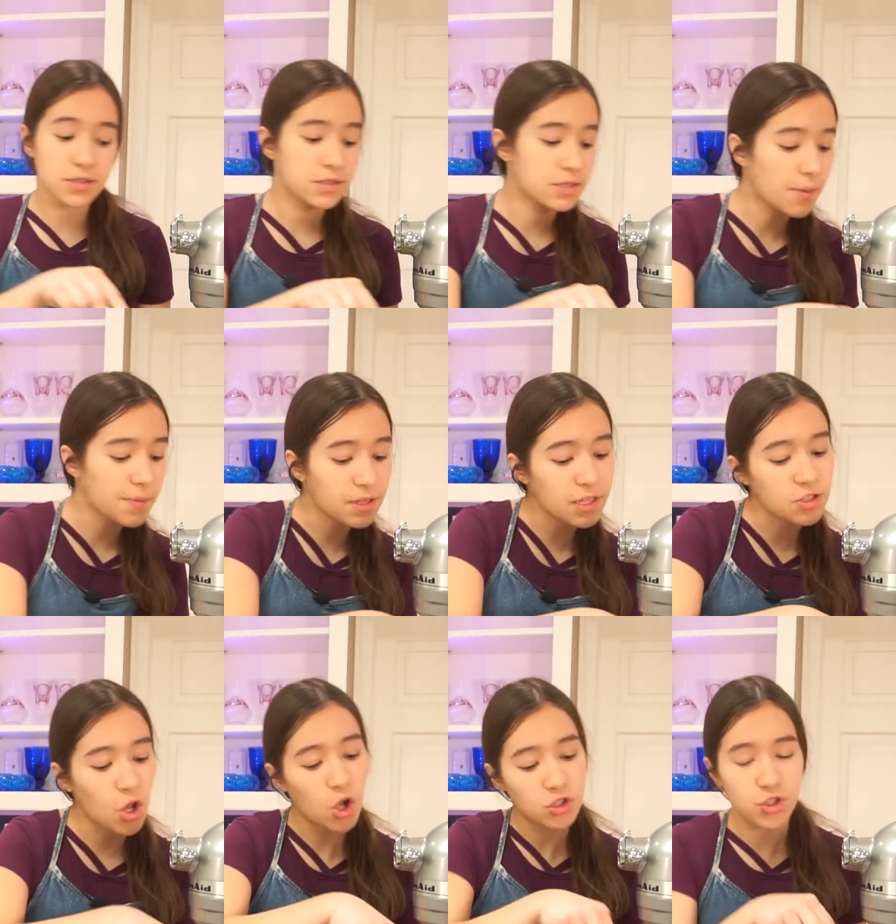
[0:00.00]
Something that's
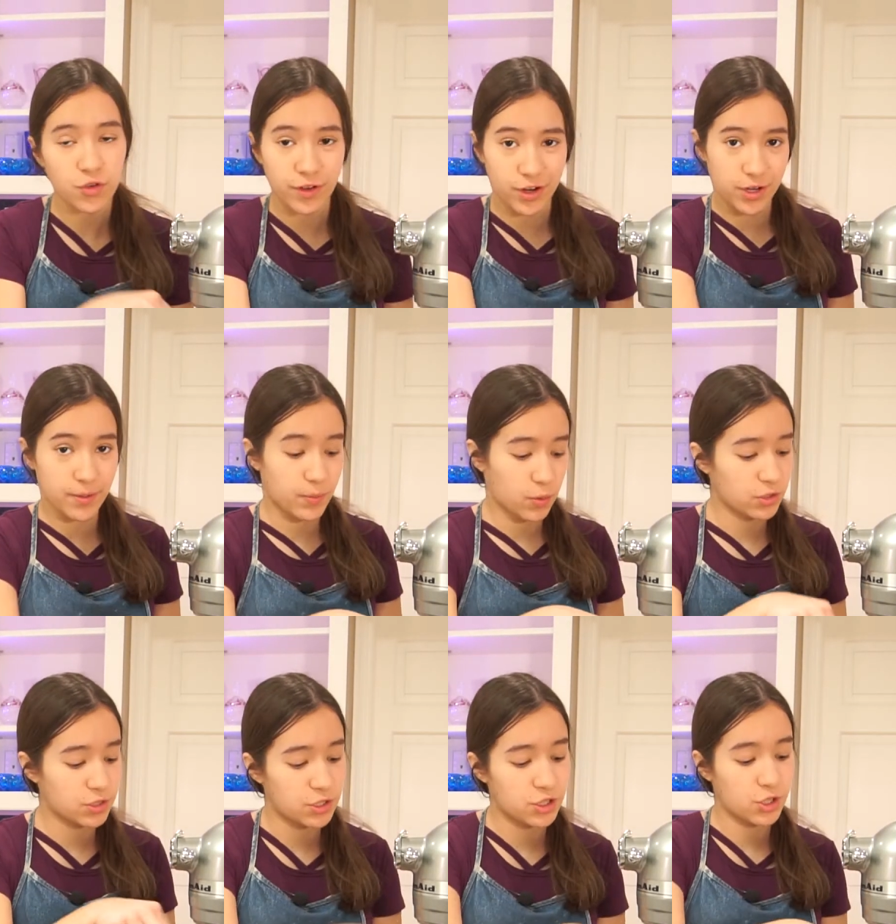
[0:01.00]
also very
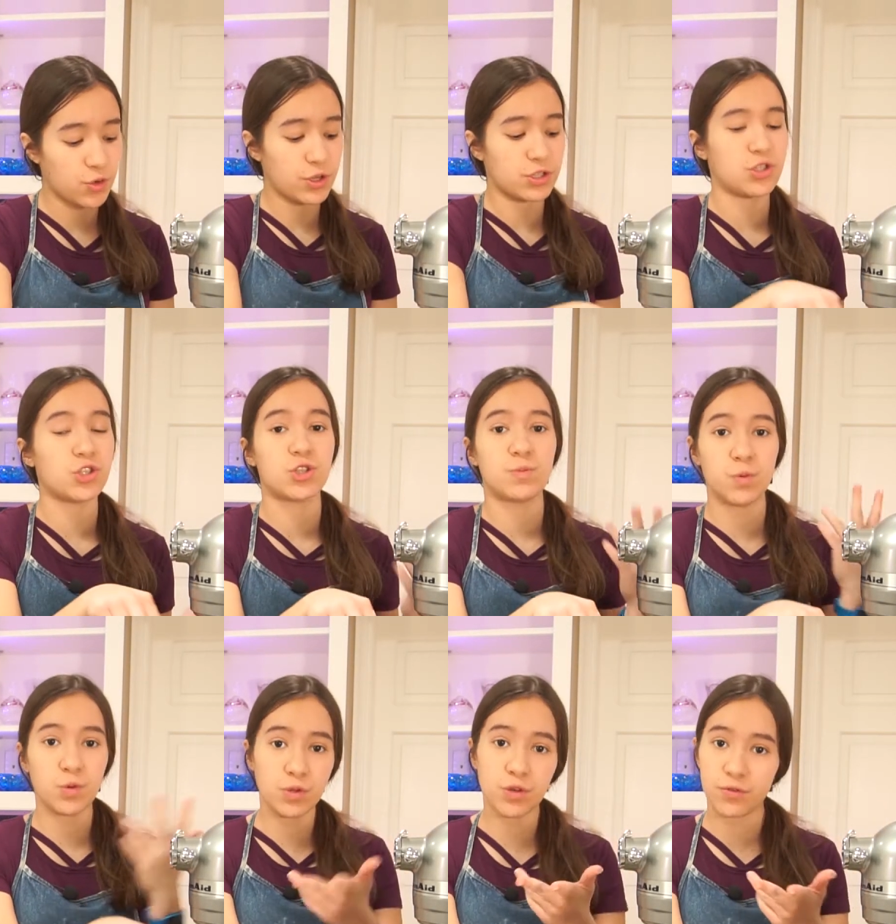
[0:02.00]
important to do is to
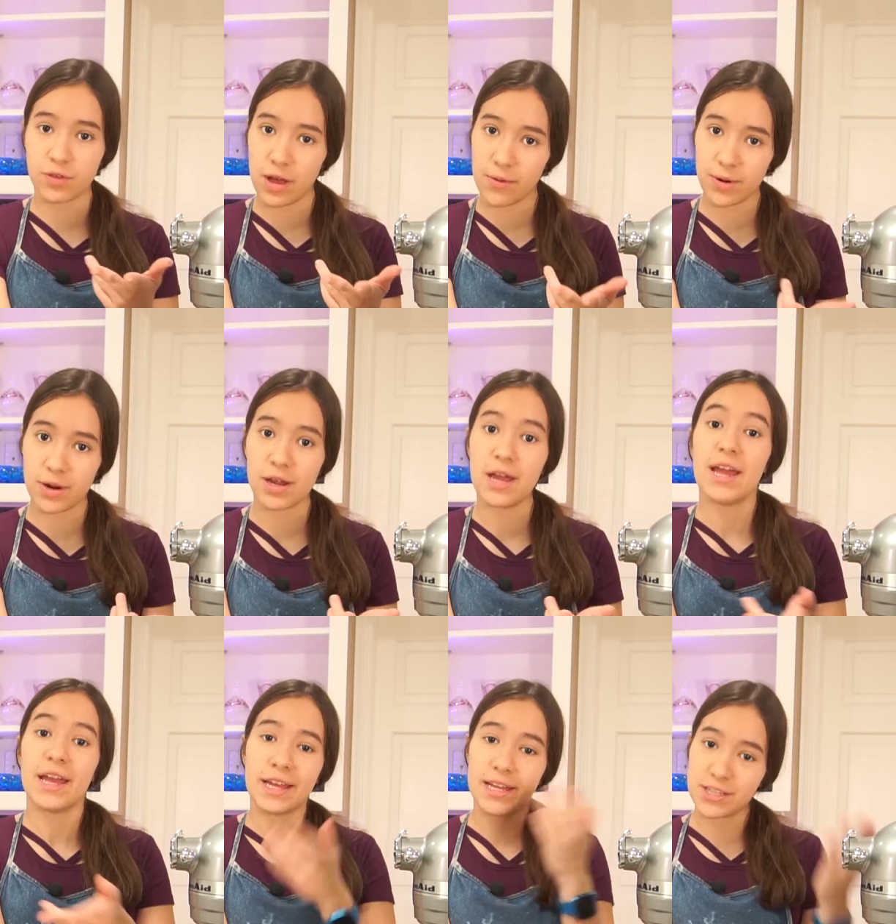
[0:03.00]
spoon your flour
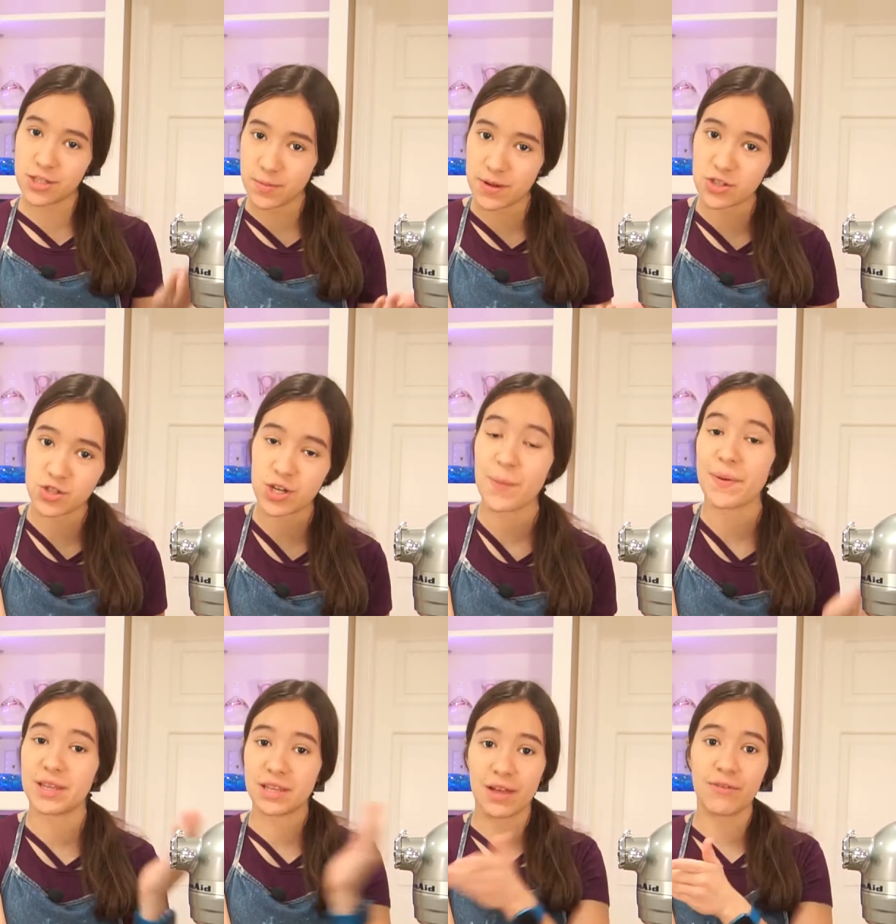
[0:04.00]
into the measuring cup
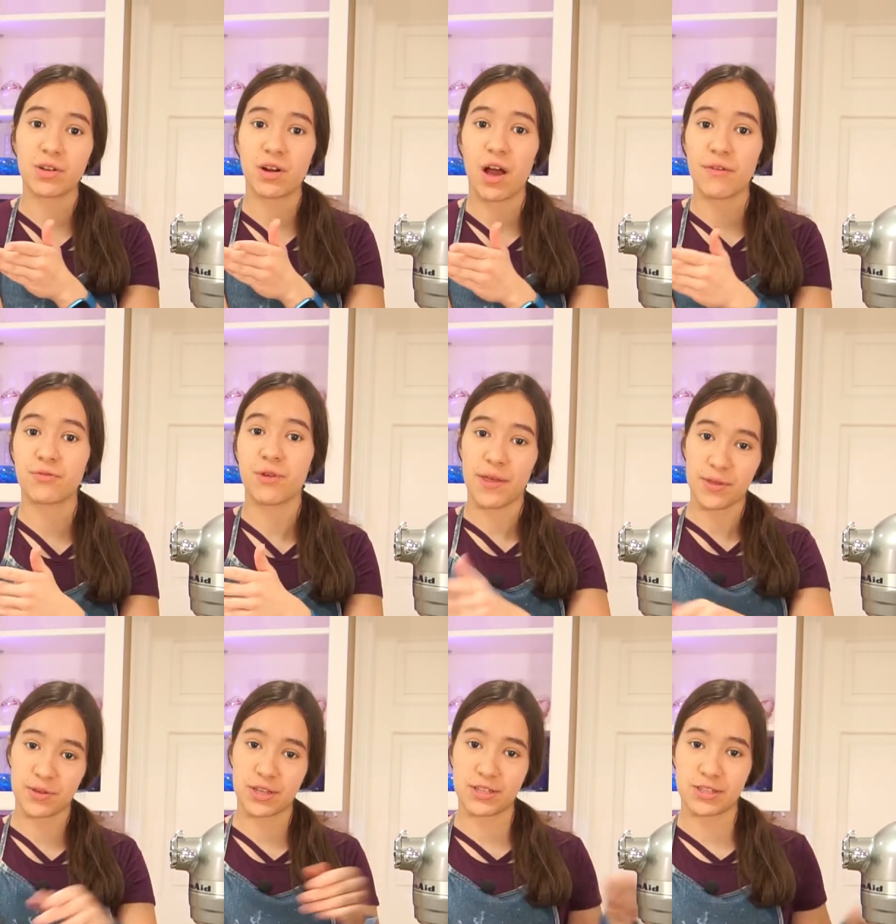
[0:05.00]
and level it off
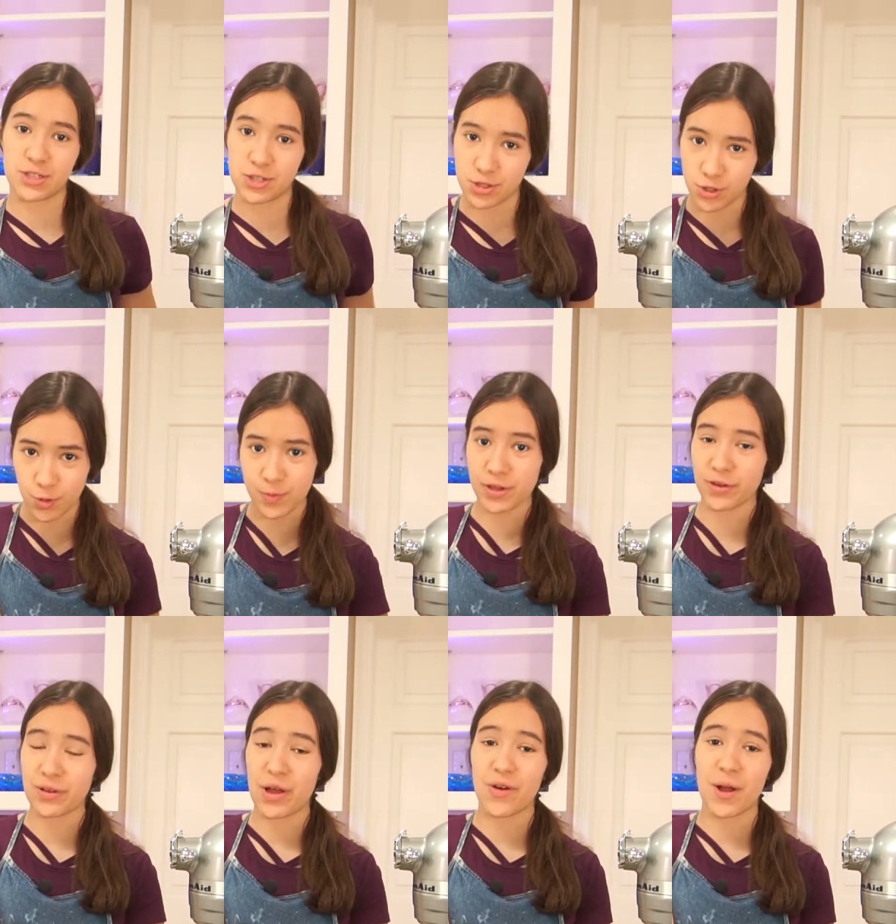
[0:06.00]
rather than scooping your
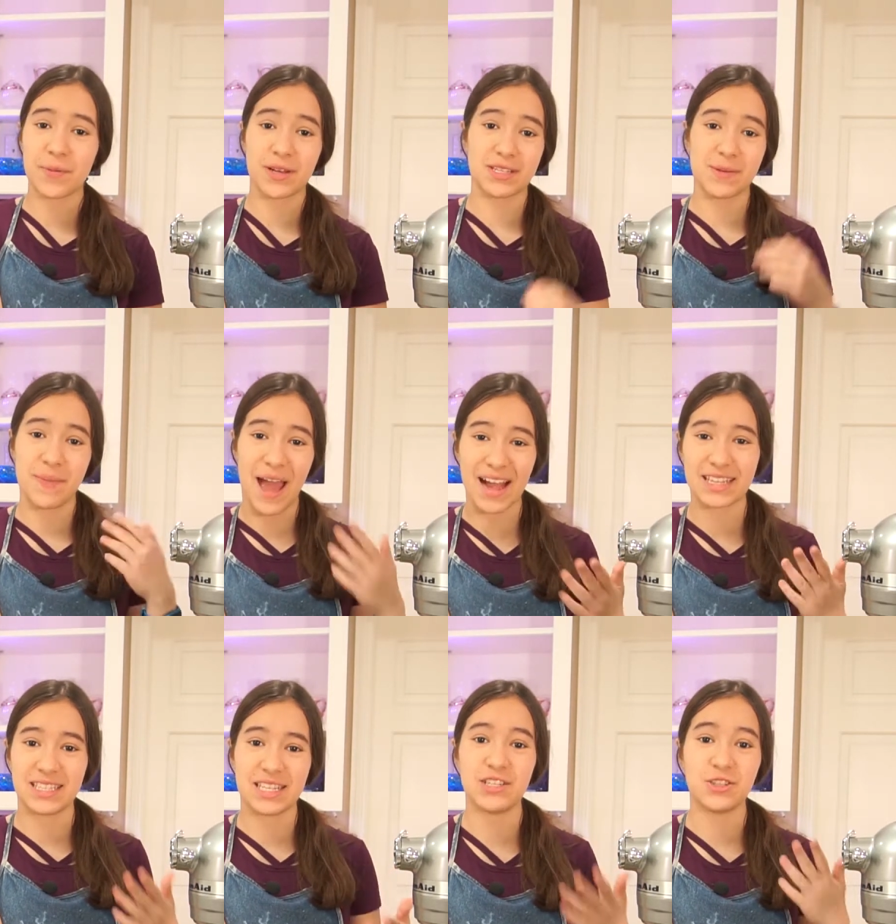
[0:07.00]
flour up because it
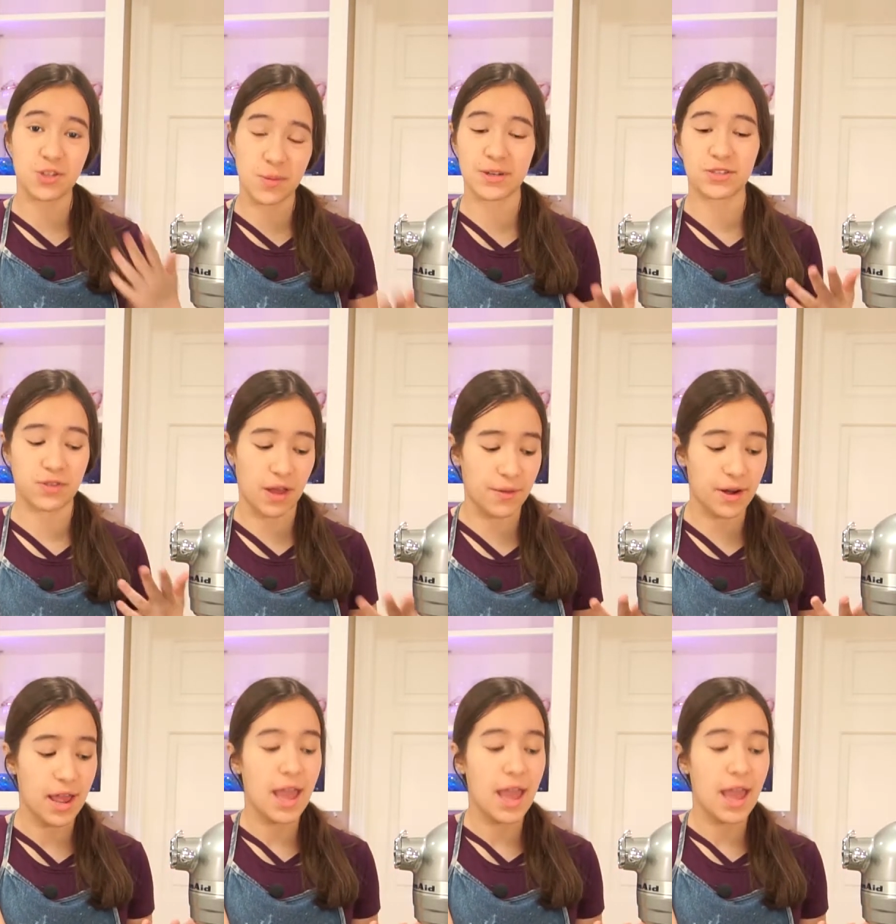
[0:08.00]
packs in too much flour.